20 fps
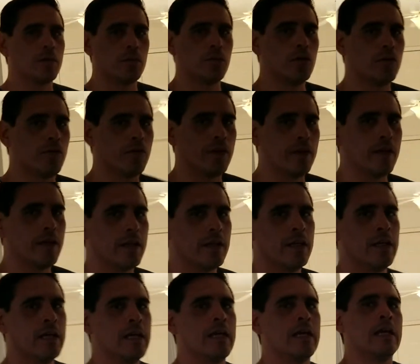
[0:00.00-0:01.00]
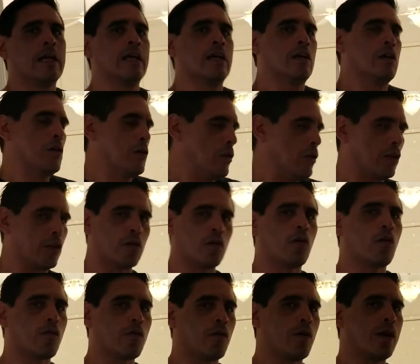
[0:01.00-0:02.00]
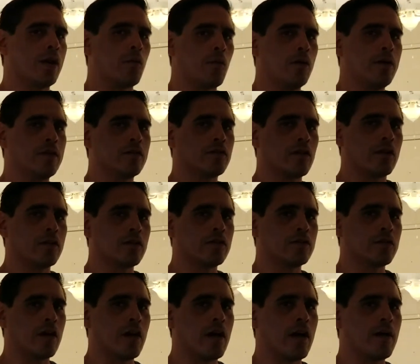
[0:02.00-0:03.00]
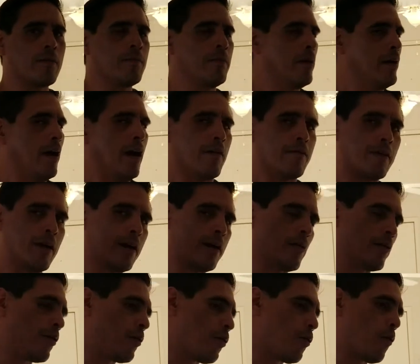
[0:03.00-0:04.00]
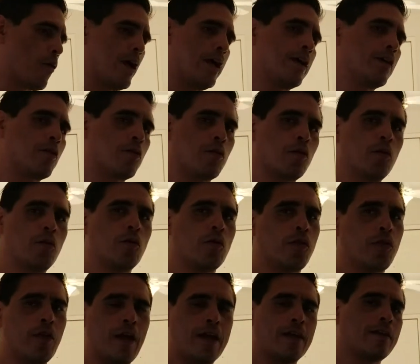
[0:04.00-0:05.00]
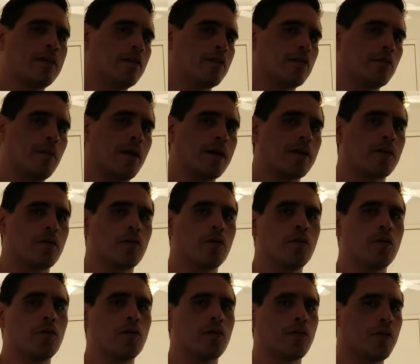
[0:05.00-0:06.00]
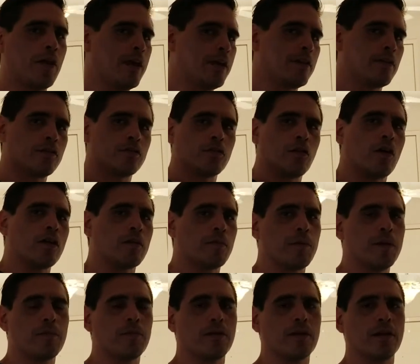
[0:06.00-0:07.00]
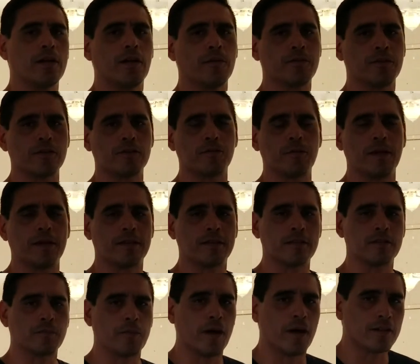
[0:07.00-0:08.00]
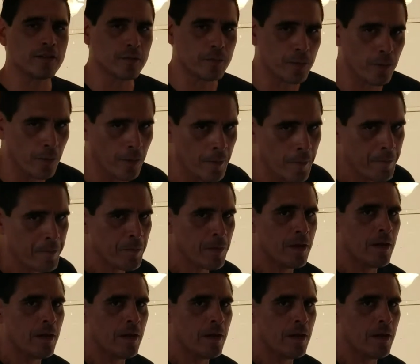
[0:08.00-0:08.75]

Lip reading: move in. A little over 8 weeks on the job. I've got a great crew. Thank you to my crew. Thank you to all the people that helped us make this possible.